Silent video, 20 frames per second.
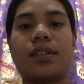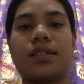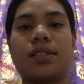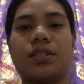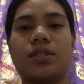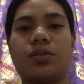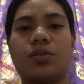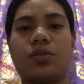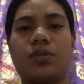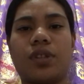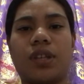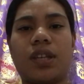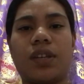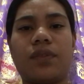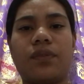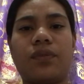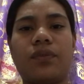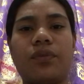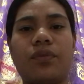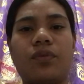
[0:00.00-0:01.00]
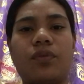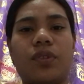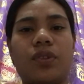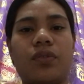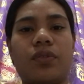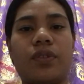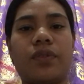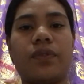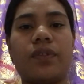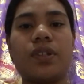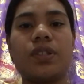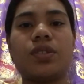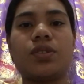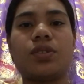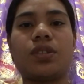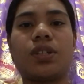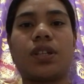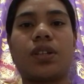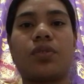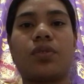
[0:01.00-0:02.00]
So if we refer
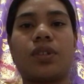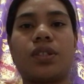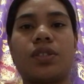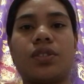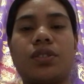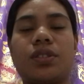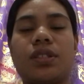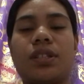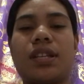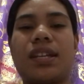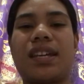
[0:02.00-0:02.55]
to the question,